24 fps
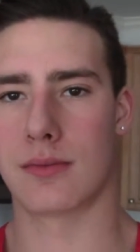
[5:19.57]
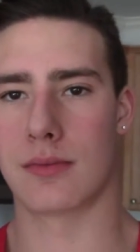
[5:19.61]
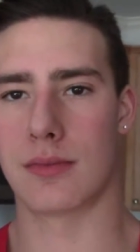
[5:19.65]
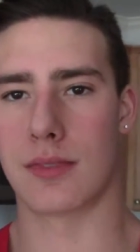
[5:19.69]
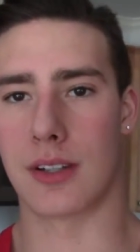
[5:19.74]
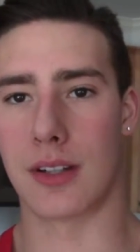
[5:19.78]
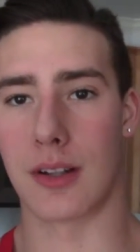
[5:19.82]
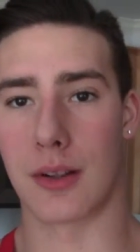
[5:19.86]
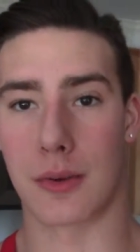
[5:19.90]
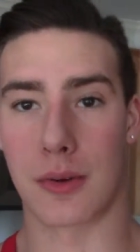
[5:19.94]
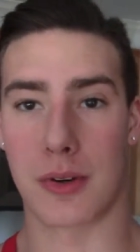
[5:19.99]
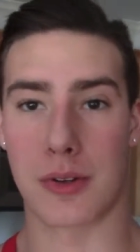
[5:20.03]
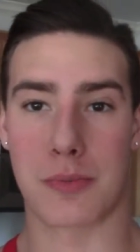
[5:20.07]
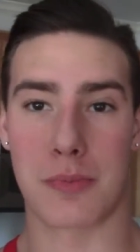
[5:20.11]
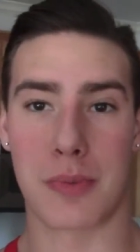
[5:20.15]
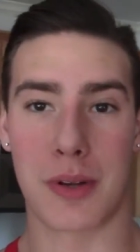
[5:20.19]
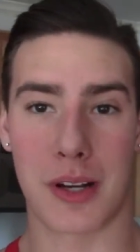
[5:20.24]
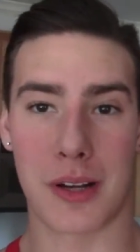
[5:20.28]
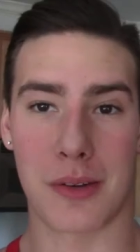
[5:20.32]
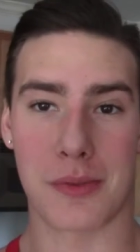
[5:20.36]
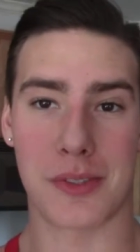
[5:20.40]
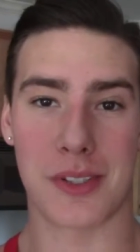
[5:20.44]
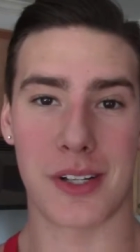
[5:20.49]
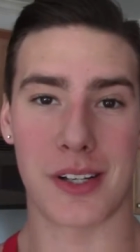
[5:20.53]
In other words,
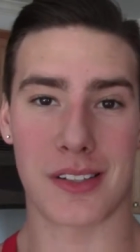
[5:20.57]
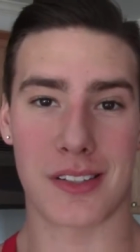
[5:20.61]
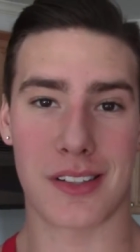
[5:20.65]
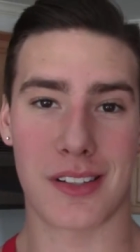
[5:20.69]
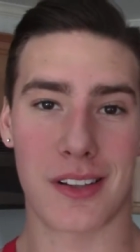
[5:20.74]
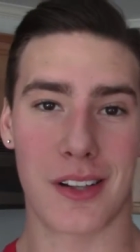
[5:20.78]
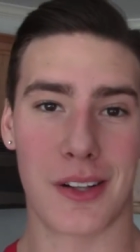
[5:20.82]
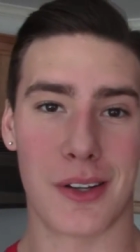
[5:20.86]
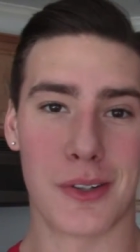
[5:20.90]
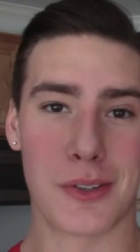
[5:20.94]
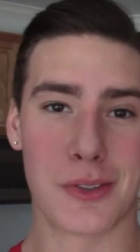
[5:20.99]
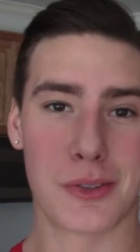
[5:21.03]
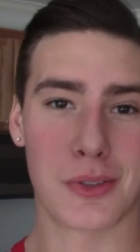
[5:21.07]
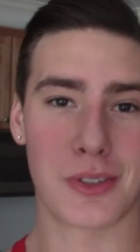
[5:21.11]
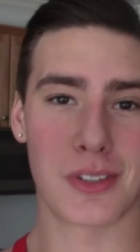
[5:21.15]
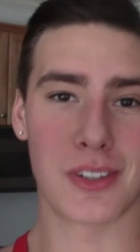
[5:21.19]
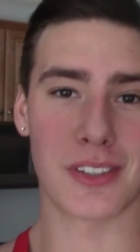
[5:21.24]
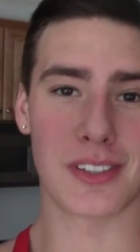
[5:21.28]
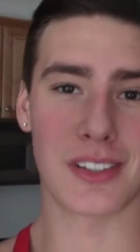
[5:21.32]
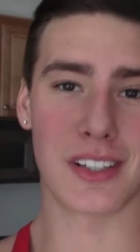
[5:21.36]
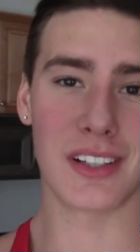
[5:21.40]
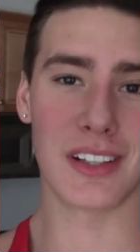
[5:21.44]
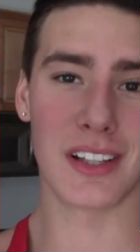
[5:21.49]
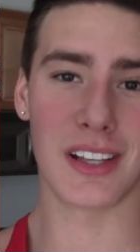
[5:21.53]
pick up Jake's clothes
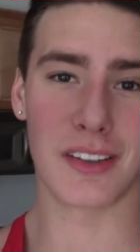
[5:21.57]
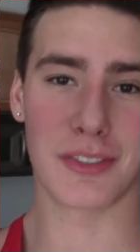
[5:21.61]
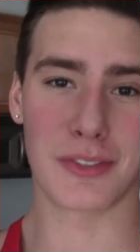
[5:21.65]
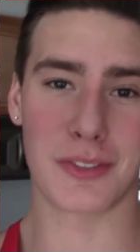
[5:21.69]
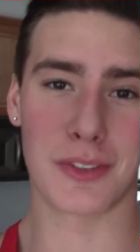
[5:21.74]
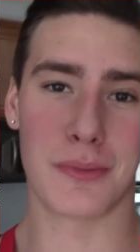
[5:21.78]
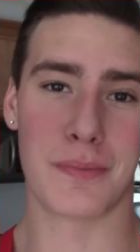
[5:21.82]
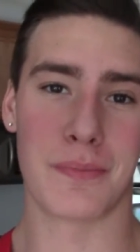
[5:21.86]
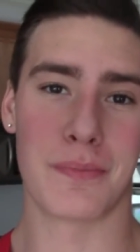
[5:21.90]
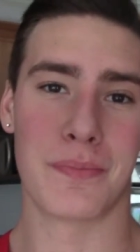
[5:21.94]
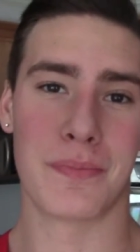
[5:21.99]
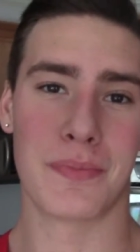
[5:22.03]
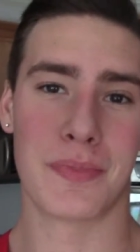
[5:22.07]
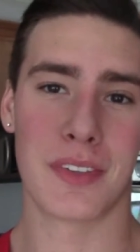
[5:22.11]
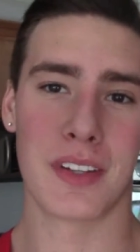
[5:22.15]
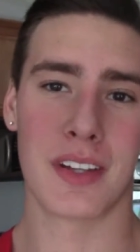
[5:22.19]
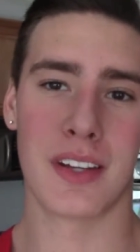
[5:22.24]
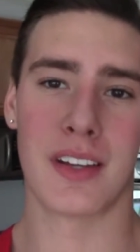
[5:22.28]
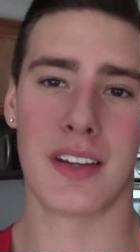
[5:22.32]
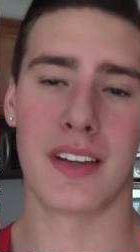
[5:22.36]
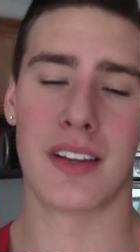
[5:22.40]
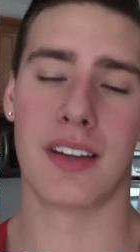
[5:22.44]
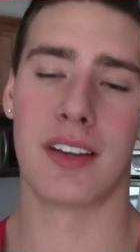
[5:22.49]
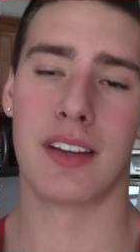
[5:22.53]
because he left them.
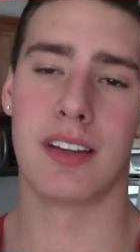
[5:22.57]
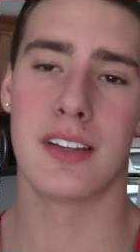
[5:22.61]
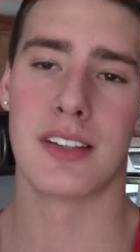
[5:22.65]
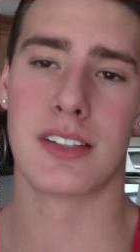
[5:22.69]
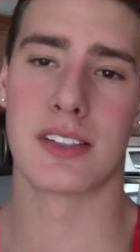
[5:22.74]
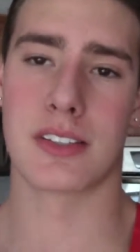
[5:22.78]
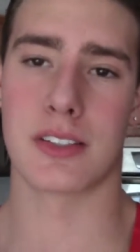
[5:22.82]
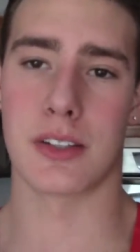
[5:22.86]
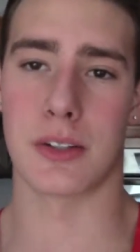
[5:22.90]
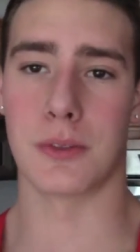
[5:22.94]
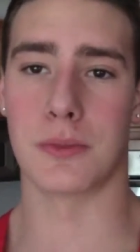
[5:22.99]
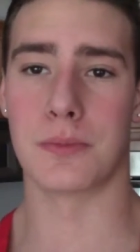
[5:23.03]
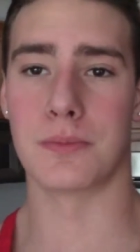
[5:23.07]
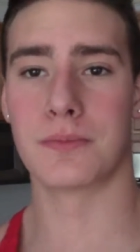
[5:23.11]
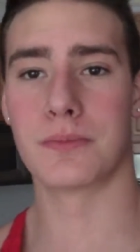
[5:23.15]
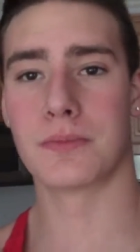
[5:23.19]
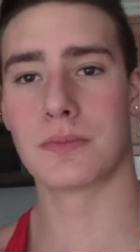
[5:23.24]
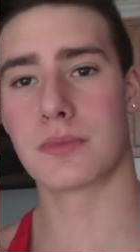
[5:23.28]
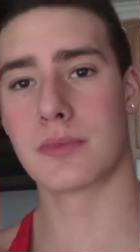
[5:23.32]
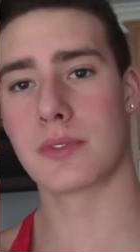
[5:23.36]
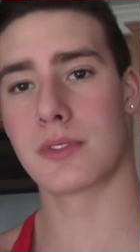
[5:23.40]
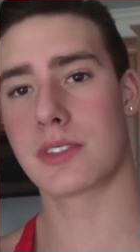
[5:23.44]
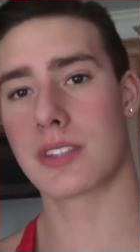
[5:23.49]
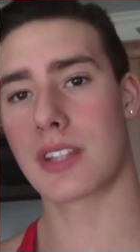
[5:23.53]
So
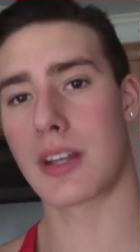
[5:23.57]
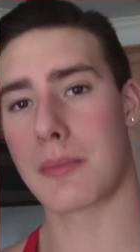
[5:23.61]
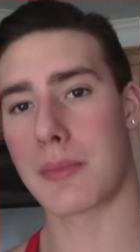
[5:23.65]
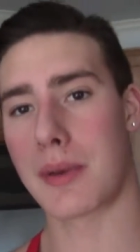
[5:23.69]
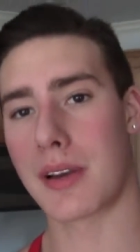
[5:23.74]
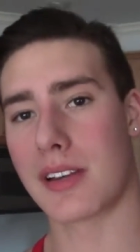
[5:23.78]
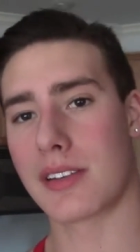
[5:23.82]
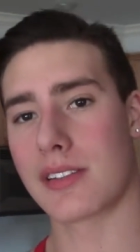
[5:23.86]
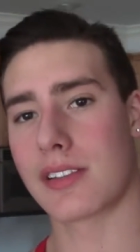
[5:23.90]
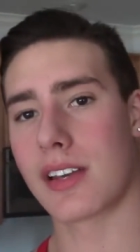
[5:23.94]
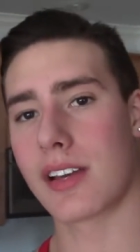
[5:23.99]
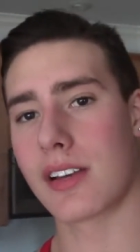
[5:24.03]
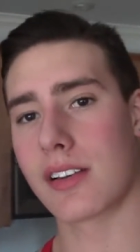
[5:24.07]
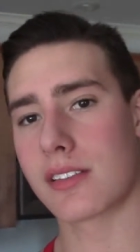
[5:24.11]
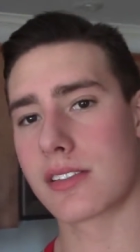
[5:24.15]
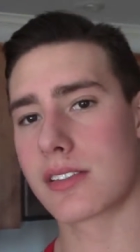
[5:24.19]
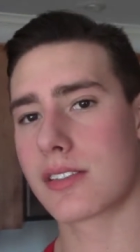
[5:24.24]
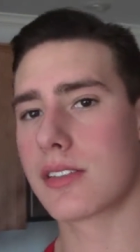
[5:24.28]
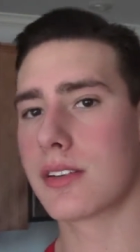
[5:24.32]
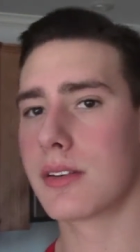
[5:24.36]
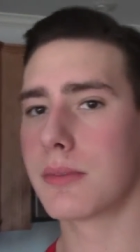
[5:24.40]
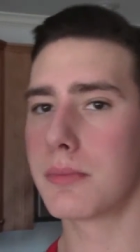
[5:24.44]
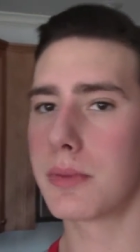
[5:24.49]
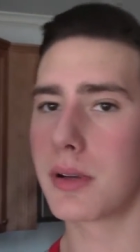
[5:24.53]
stop by his
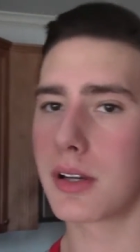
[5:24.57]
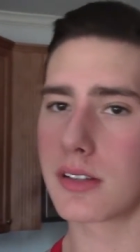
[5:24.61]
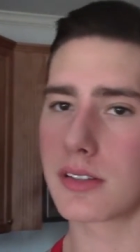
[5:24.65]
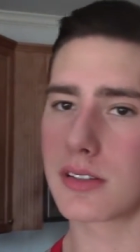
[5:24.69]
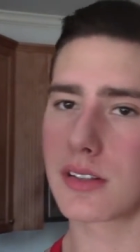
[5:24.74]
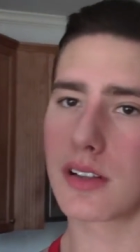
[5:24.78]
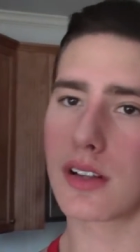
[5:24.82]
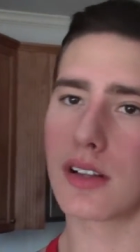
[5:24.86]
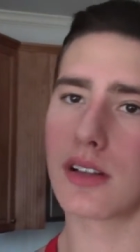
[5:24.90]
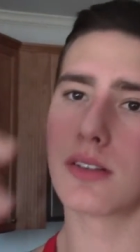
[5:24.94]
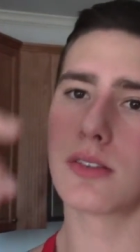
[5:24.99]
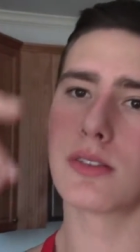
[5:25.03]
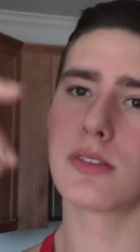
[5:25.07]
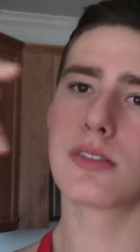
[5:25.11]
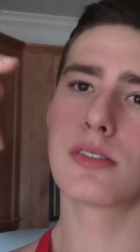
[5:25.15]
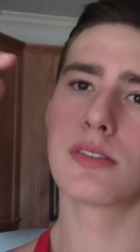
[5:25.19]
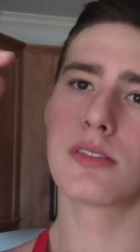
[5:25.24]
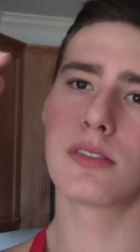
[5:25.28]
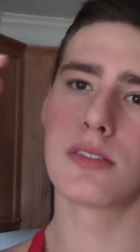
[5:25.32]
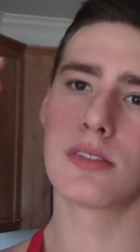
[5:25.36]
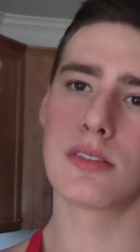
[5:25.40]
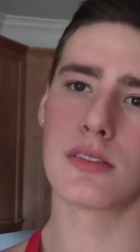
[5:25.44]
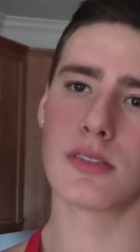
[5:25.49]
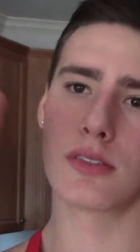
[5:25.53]
house, pick his clothes,
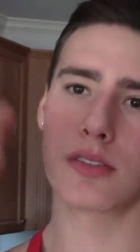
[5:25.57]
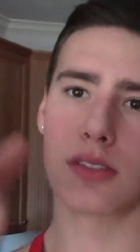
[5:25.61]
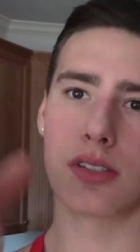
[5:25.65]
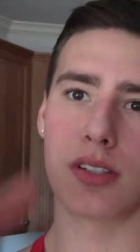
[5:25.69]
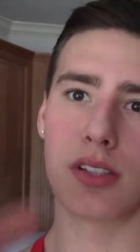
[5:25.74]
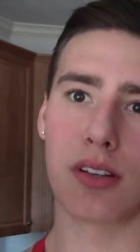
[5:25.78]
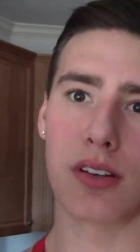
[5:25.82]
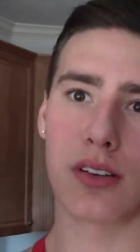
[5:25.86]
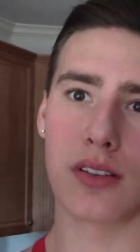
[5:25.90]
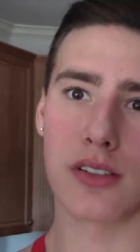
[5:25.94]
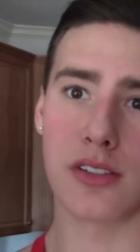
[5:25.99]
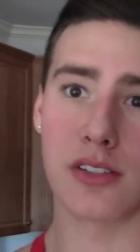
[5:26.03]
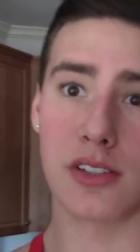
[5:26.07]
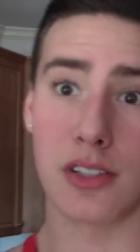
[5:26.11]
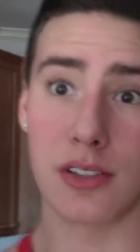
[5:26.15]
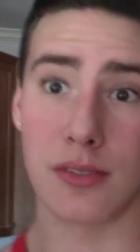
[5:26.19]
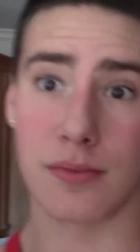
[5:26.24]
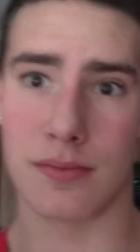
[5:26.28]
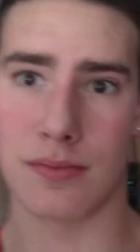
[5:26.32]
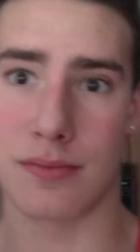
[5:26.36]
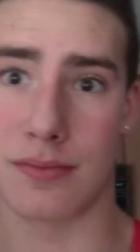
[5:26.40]
see you on the gym.